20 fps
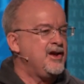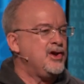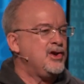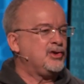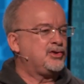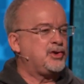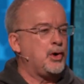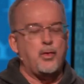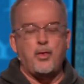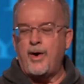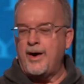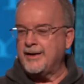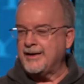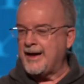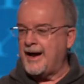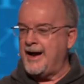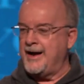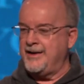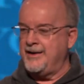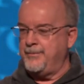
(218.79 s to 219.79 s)
so what
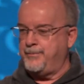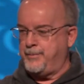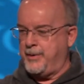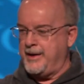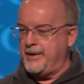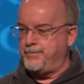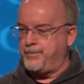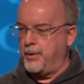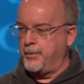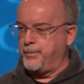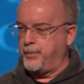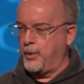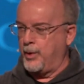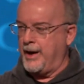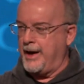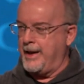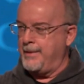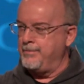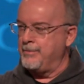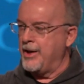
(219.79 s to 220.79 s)
kind of people
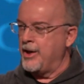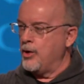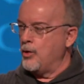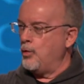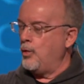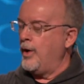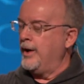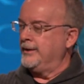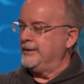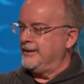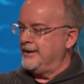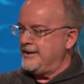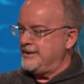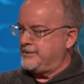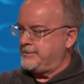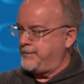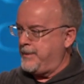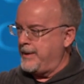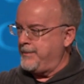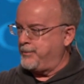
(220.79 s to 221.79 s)
pray? What
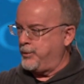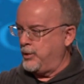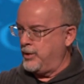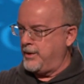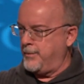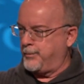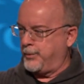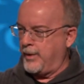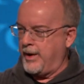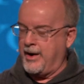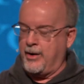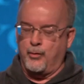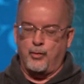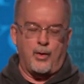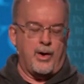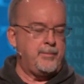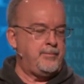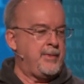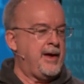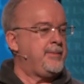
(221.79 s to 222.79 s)
leads people into prayer?
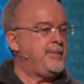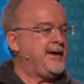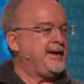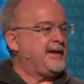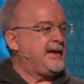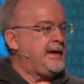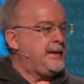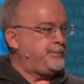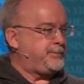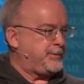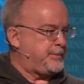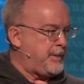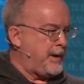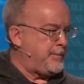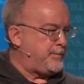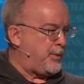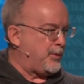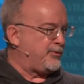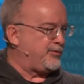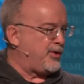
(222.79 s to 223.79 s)
what maybe keeps
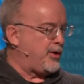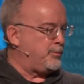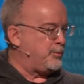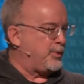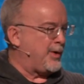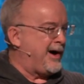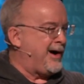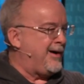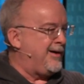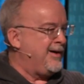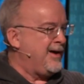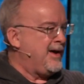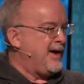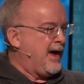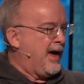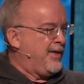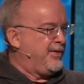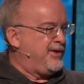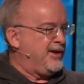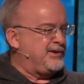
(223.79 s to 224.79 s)
people from prayer?
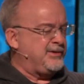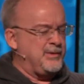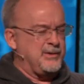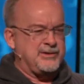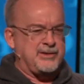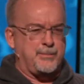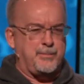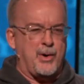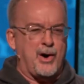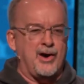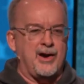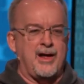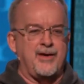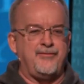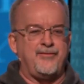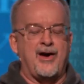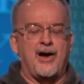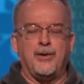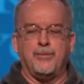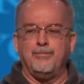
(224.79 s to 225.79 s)
And this was a part I
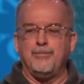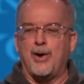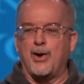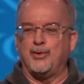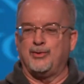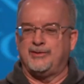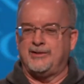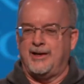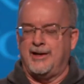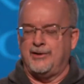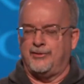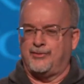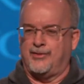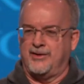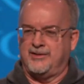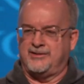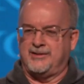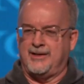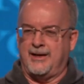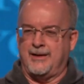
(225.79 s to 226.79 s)
found most
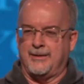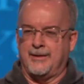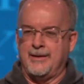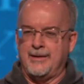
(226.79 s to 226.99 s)
interesting.